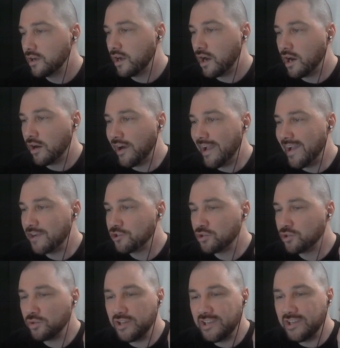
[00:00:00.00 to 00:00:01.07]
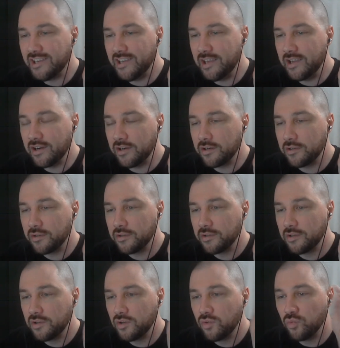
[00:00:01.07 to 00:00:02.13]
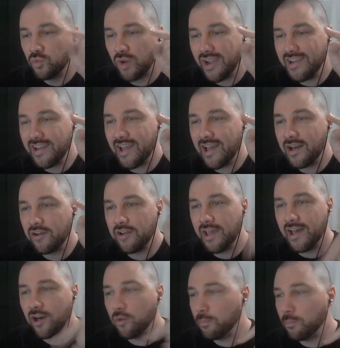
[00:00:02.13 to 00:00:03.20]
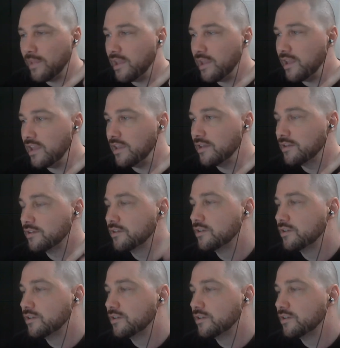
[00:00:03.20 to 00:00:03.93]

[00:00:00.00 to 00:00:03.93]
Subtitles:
are actually here right now to help me